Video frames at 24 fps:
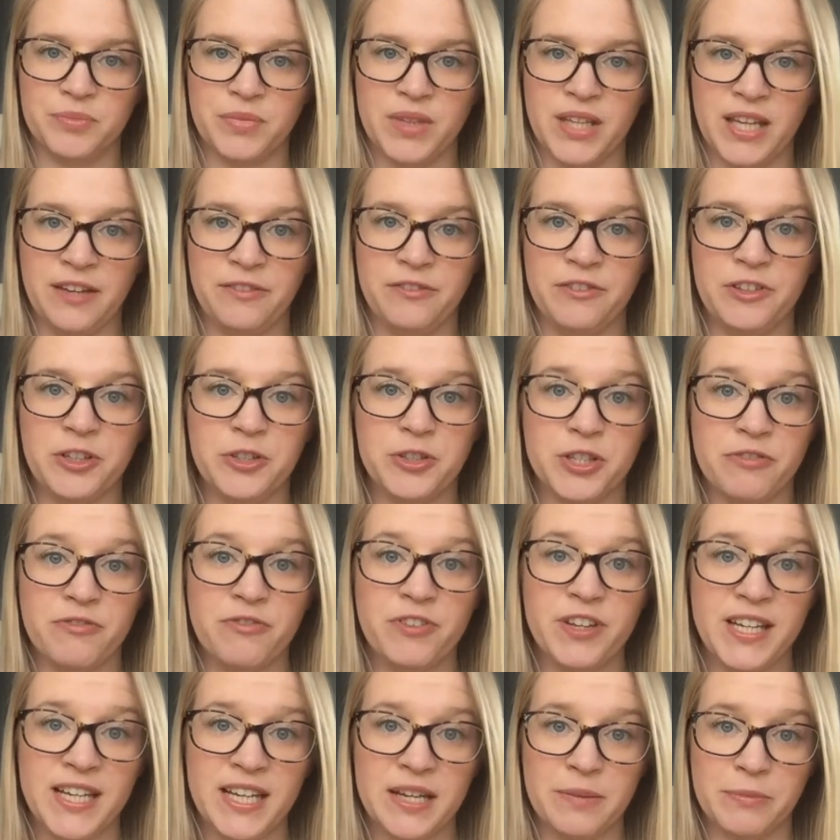if you use
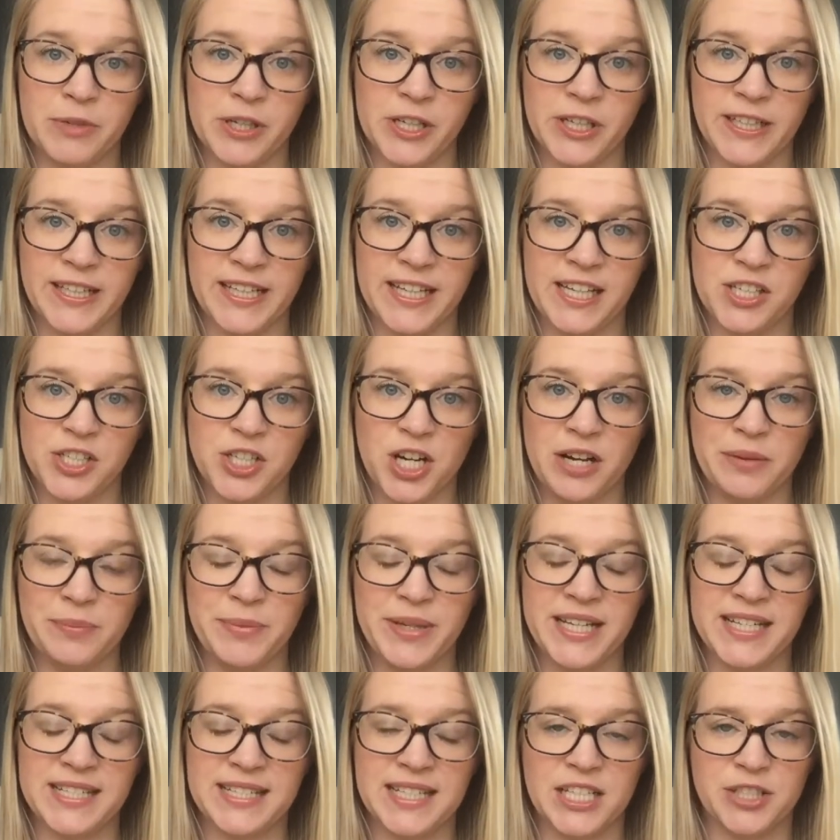affiliate marketing at all
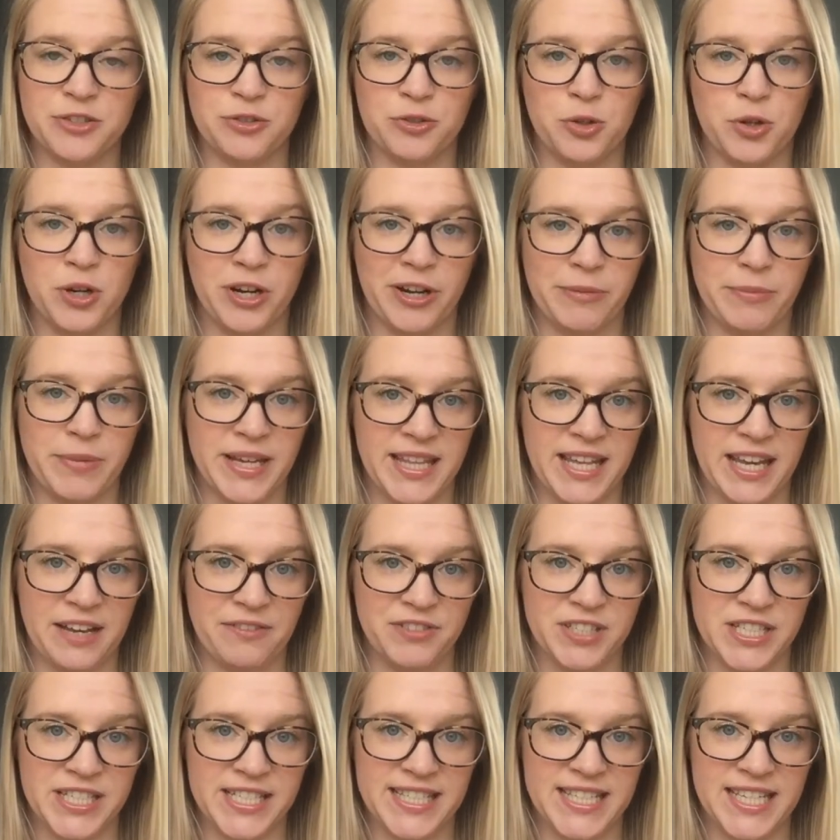because that's required by the
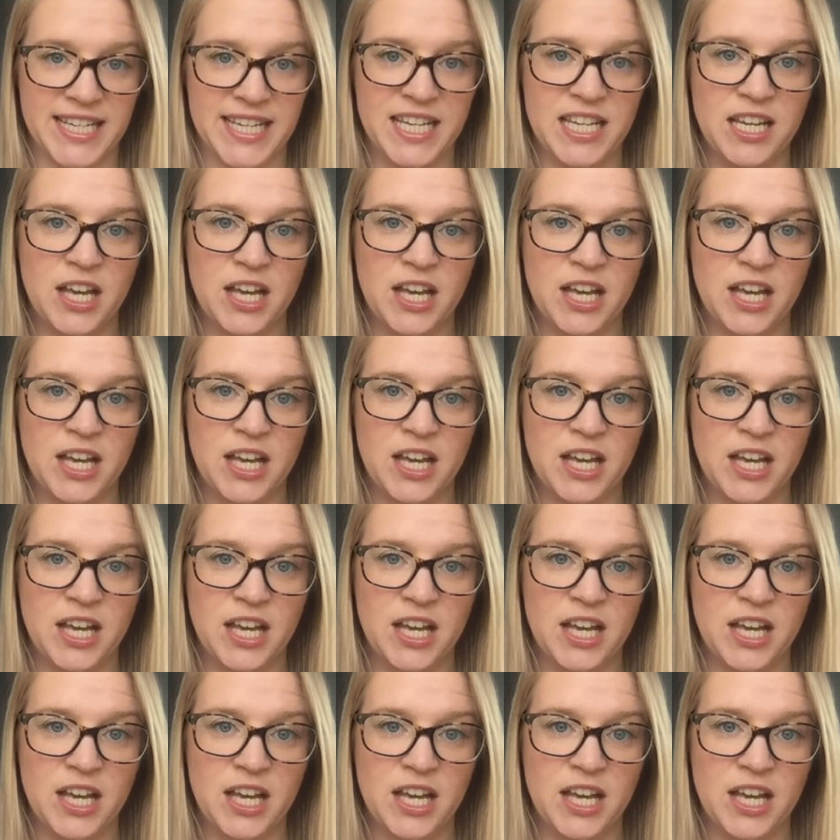FTC,